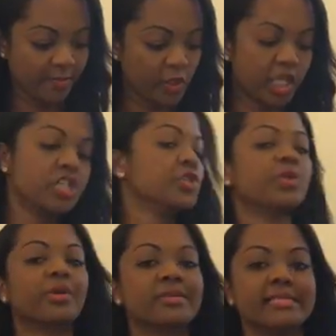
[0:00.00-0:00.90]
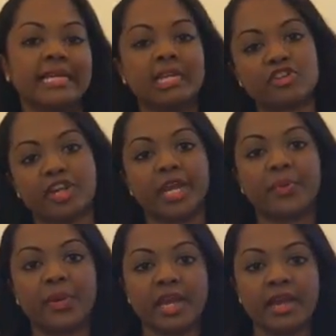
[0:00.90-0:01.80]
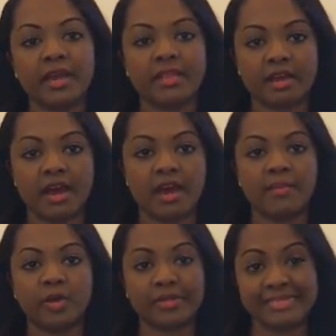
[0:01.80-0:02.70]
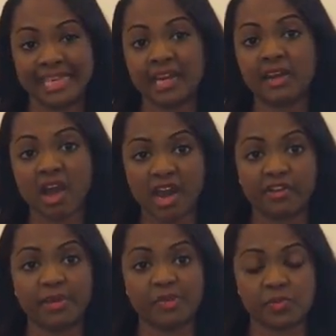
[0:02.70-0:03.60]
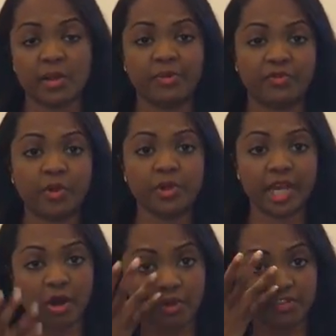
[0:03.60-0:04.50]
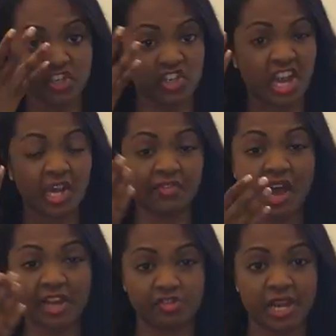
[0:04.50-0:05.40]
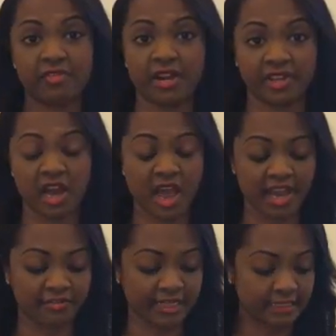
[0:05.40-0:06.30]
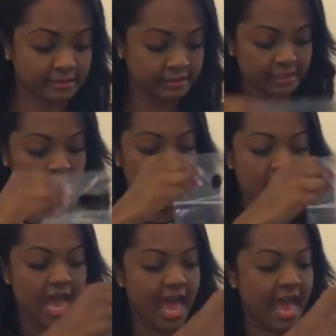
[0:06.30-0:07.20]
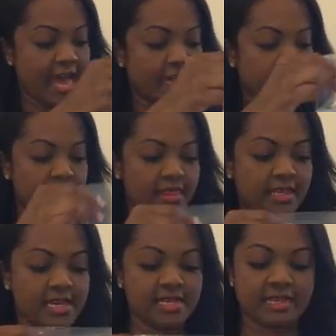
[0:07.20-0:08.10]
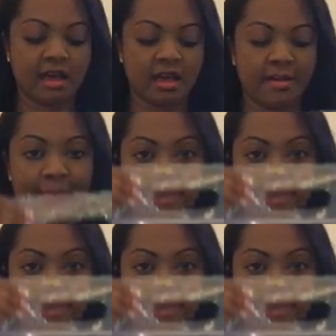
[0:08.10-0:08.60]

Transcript: You can do the concealer trick with your concealer and eye cream as well before you get off, just to kind of hydrate around the eye area. And these are